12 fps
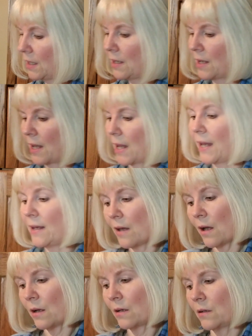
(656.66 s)
in
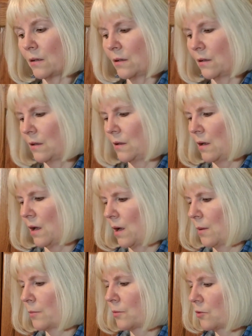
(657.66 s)
Aida,
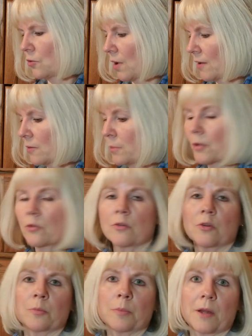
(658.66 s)
try some Picture
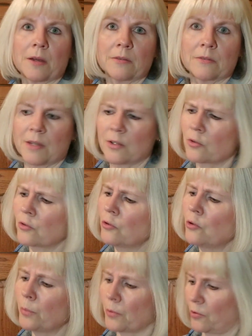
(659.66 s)
This Plus. It's
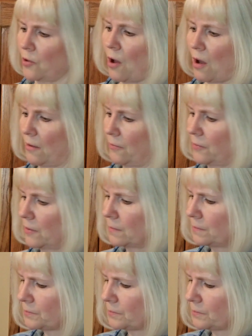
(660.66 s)
super soft.